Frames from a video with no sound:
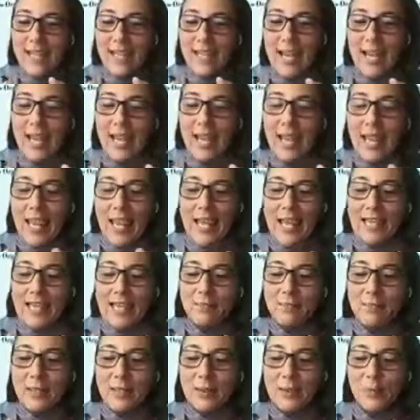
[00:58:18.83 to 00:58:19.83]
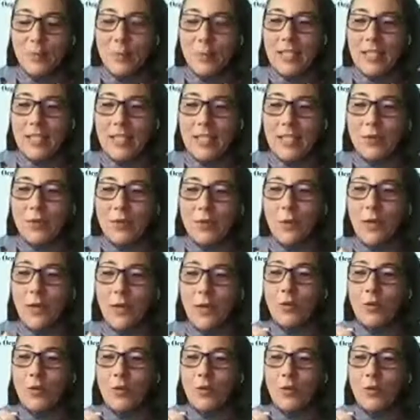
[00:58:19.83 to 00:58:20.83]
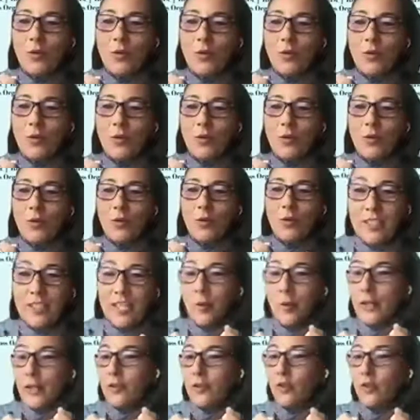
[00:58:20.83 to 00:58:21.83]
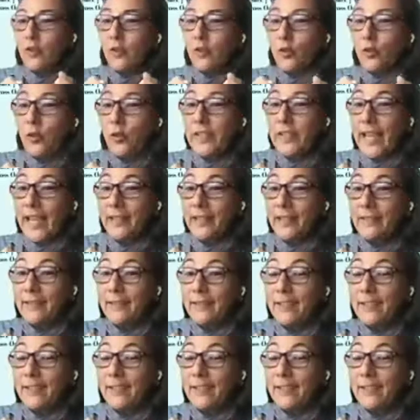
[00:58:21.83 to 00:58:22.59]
line between what you have a passion and what you're good at?